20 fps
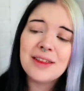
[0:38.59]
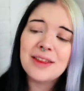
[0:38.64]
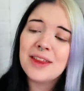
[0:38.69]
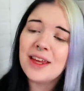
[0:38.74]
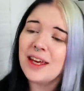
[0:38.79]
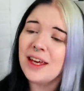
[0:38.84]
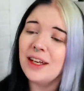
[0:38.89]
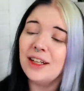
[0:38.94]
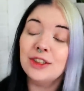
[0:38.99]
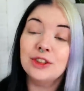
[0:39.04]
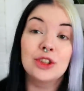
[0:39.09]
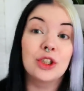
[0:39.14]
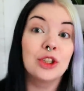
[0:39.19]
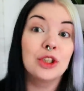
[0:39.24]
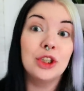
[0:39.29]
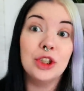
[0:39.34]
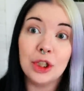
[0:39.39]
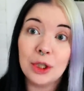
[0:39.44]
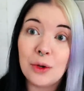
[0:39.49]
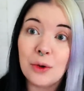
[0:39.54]
things or
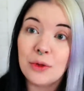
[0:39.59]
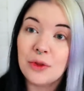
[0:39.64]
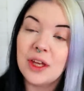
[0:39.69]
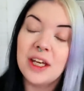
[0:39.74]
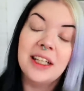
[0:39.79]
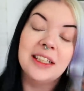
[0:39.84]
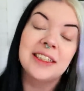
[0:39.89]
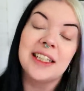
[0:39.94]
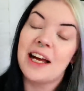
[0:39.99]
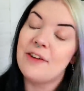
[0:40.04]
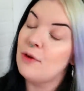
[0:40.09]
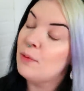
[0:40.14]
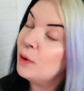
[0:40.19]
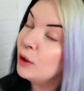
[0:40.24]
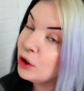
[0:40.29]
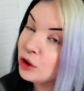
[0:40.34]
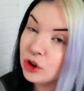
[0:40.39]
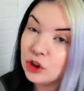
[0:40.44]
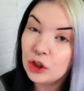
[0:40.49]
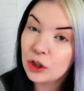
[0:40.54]
cute things, I have a
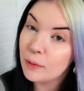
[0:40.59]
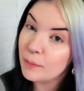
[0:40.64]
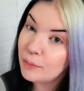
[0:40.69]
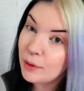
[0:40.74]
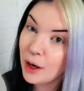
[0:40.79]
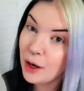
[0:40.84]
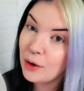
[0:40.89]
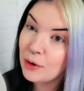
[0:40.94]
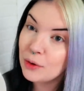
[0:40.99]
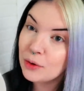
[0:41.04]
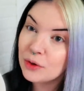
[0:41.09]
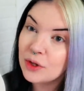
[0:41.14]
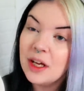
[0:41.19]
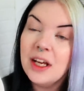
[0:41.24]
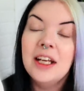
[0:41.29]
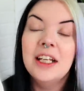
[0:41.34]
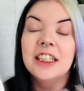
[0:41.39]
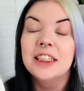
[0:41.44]
mixture of both,